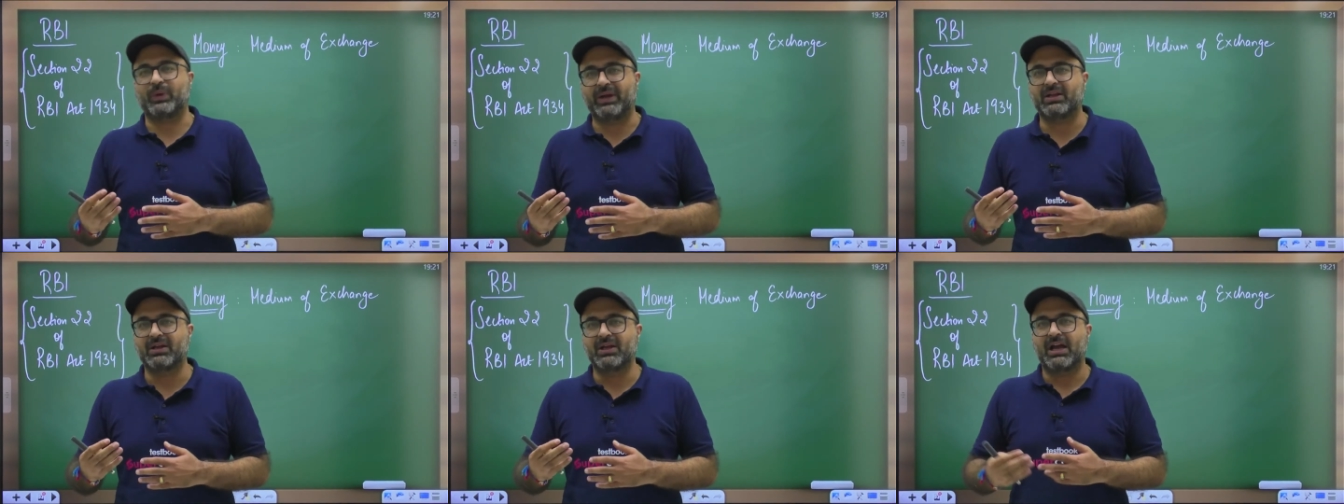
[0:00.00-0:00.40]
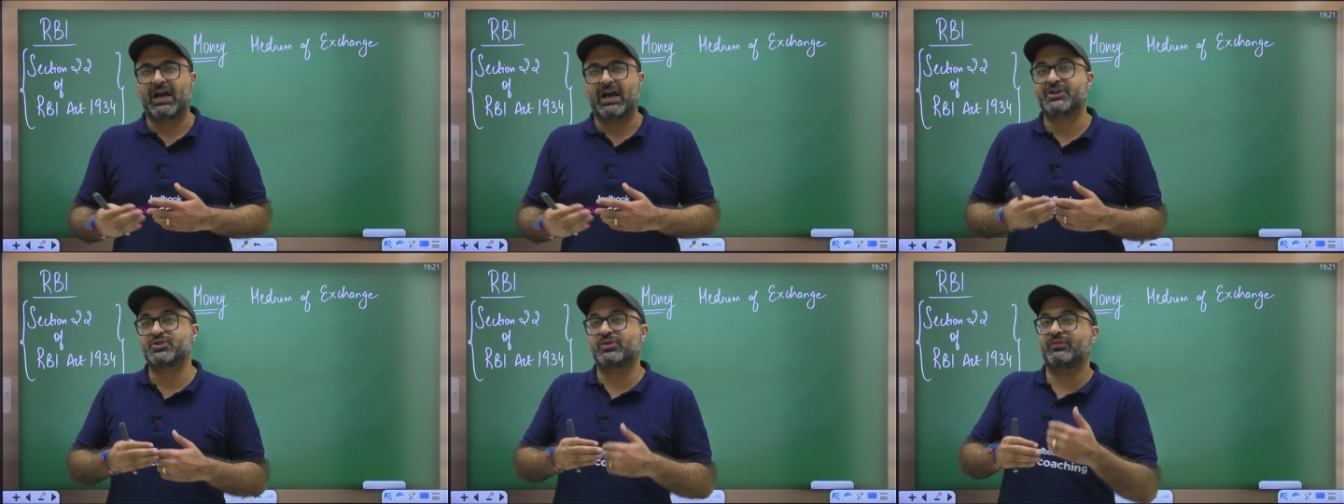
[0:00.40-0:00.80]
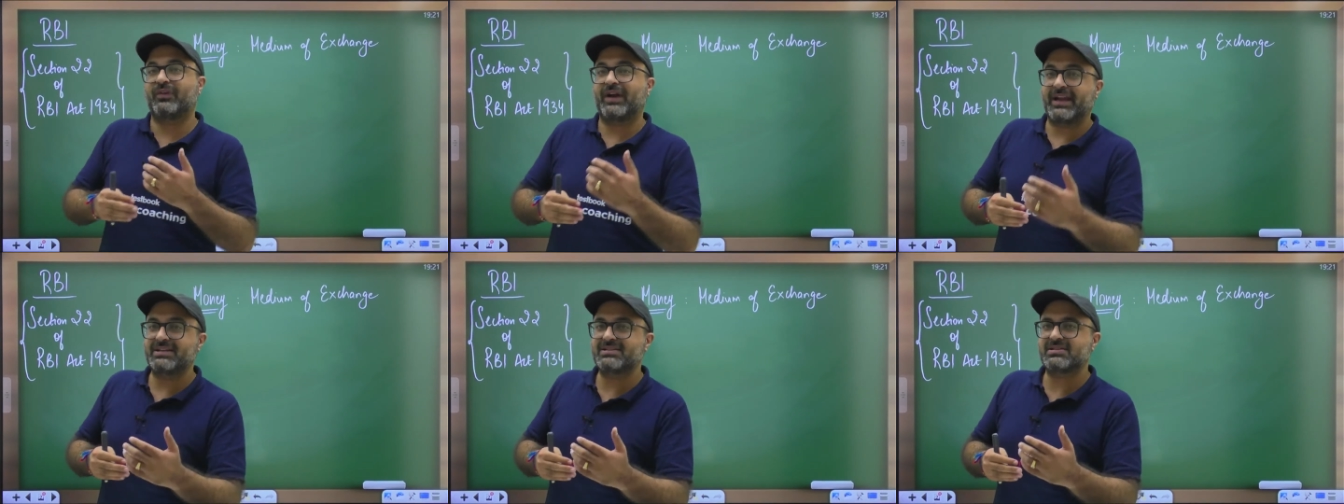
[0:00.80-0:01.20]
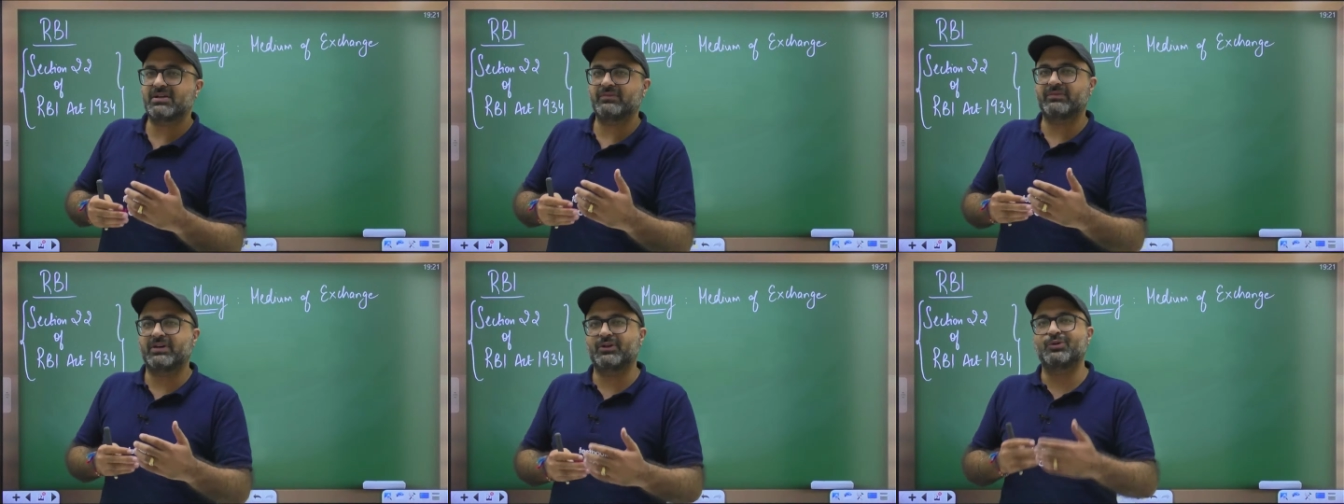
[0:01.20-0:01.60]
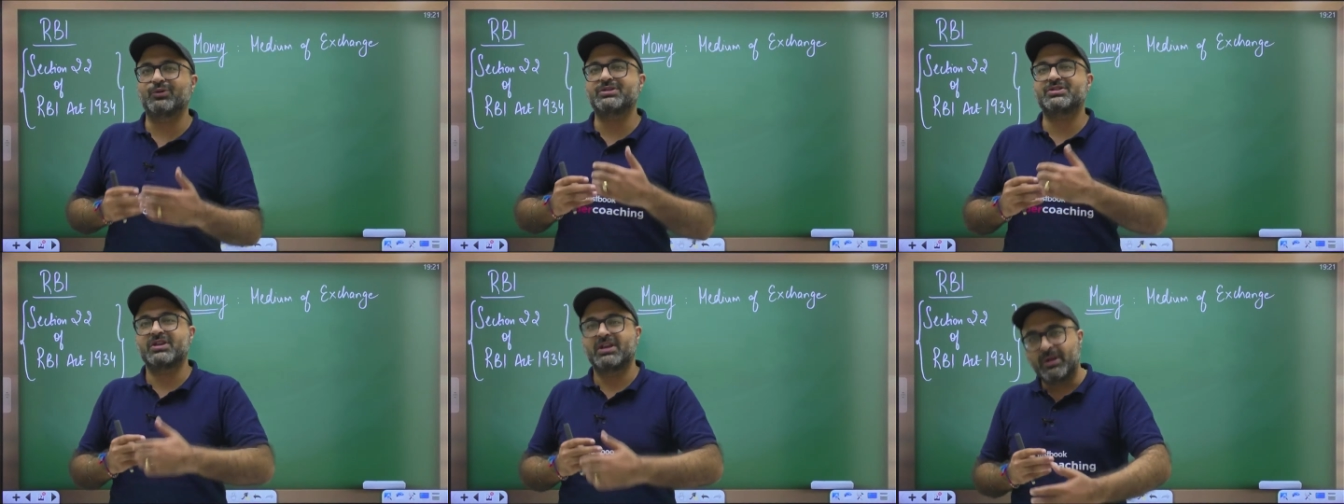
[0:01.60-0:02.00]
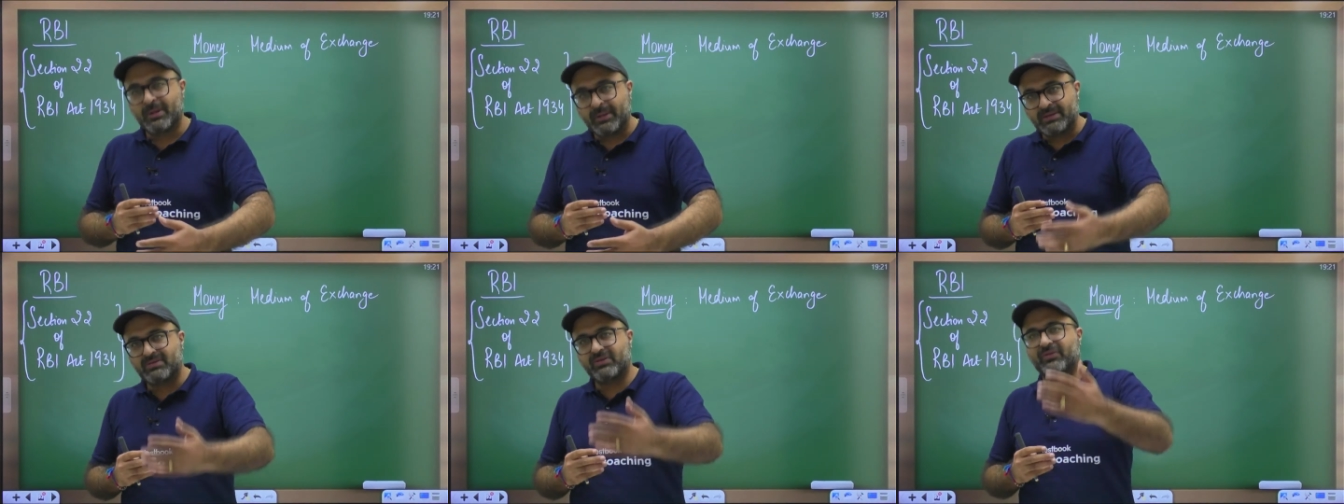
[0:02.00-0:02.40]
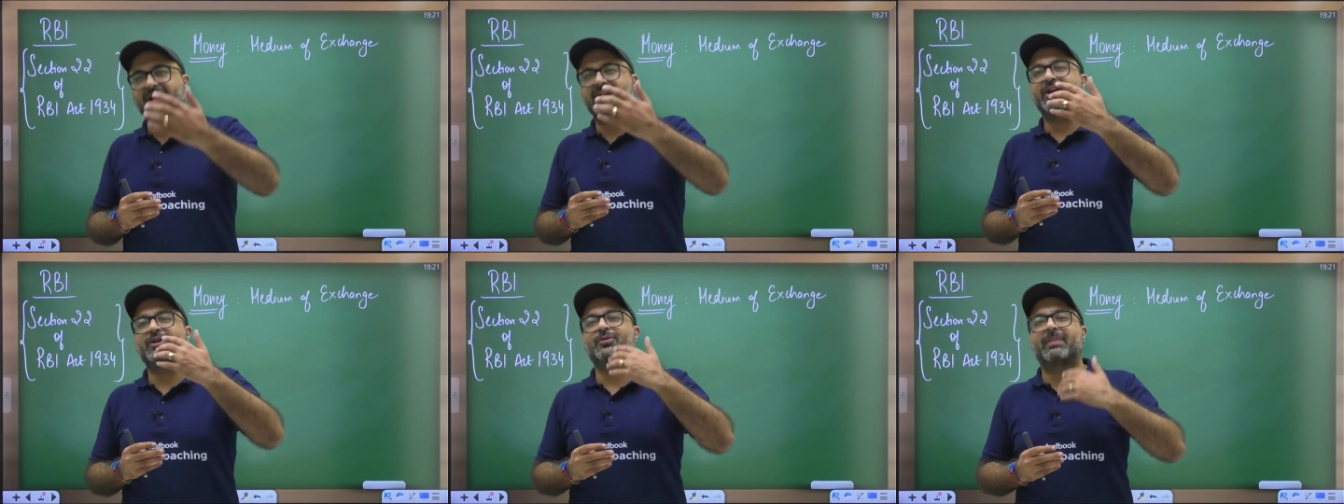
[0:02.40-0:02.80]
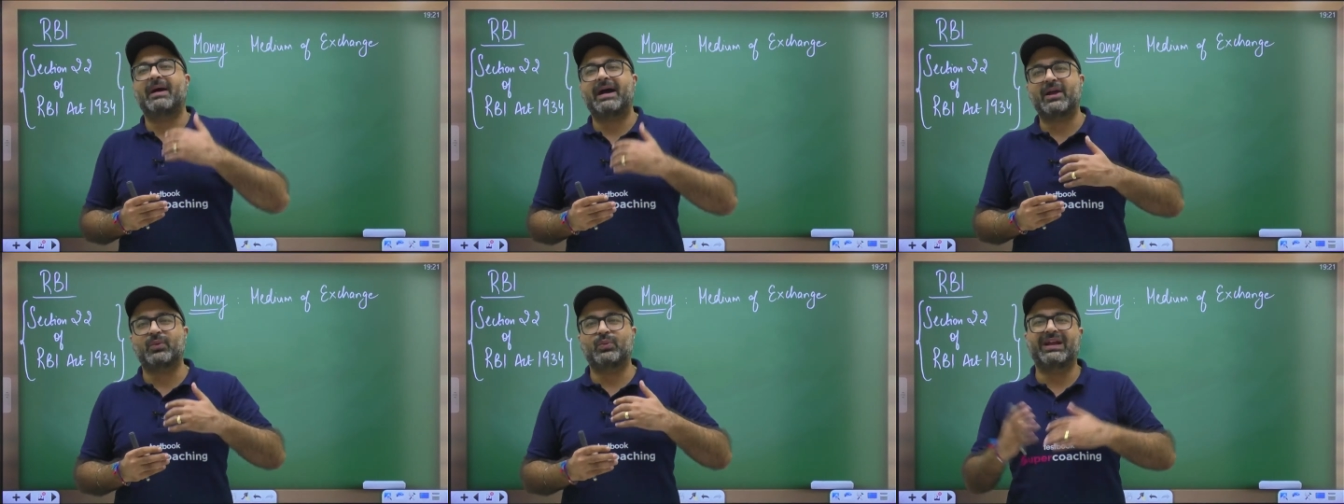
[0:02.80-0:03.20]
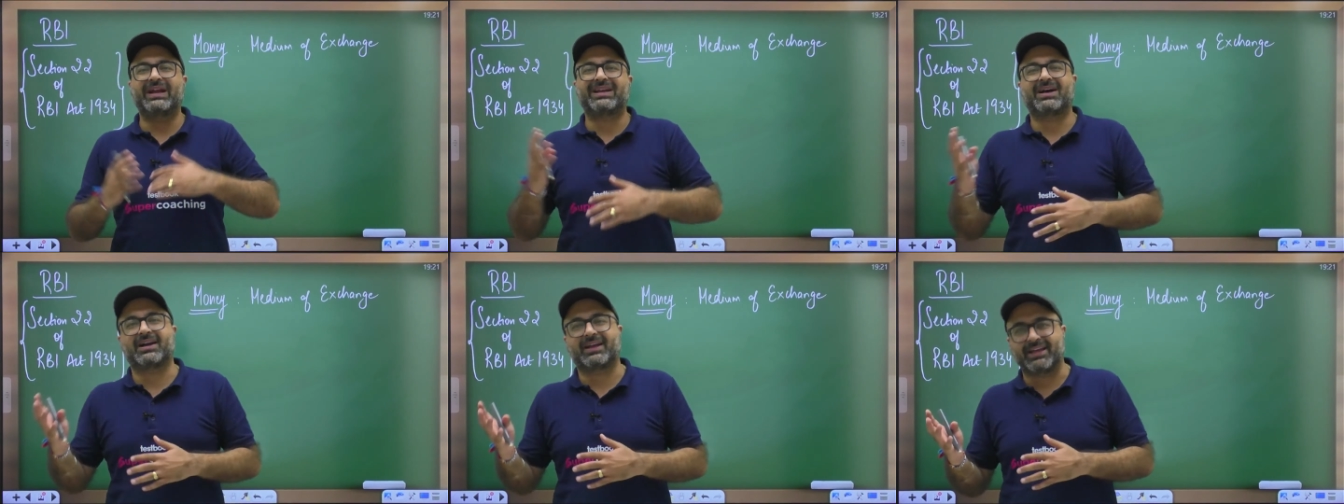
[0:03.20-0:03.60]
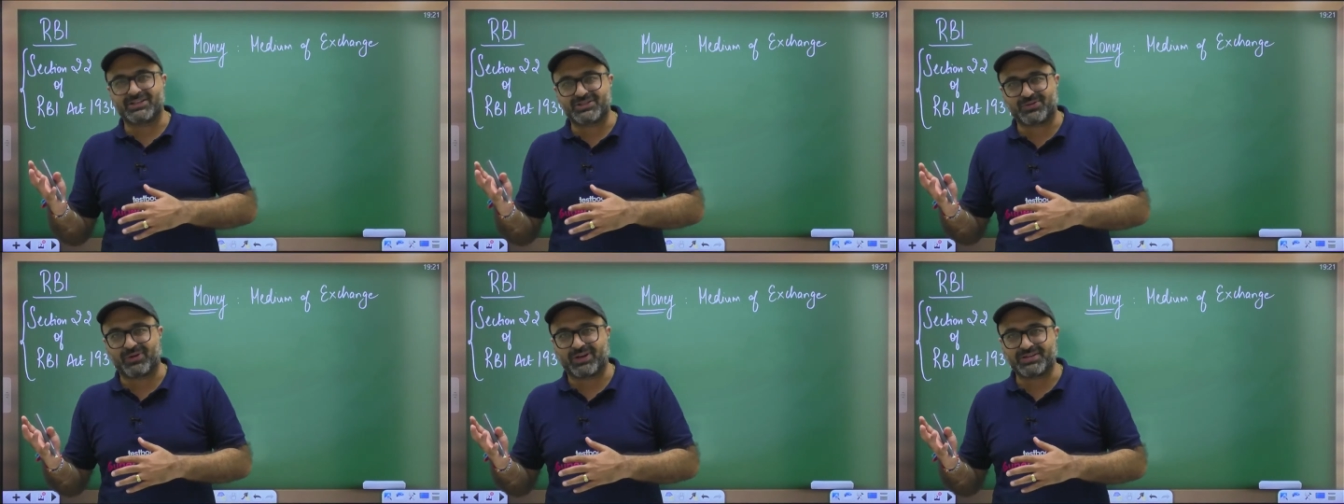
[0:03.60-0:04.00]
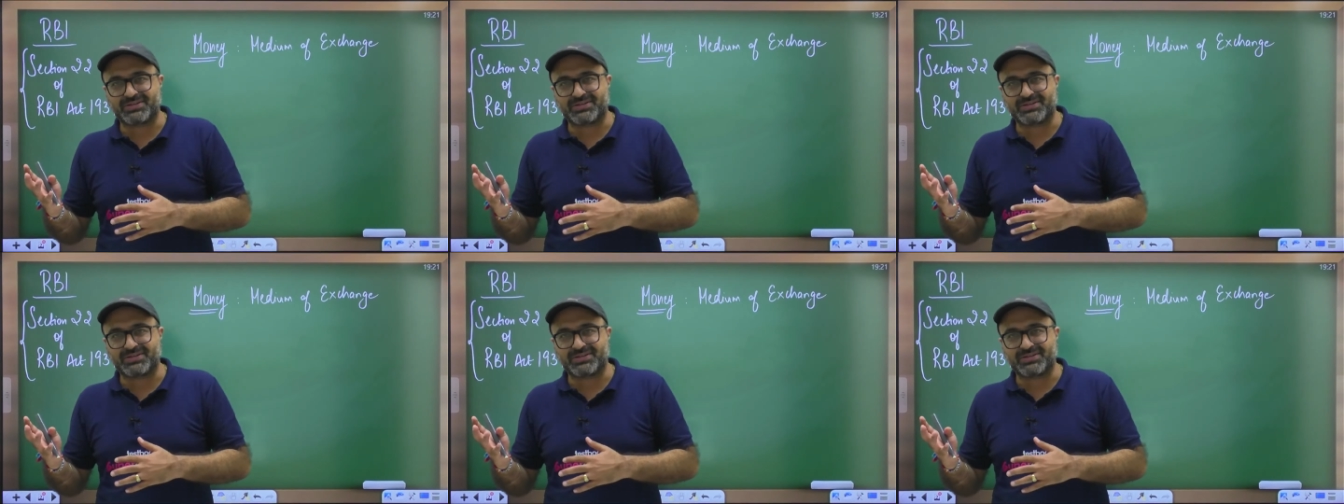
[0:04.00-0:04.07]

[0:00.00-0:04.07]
I should find someone who is ready to buy wheat against rice.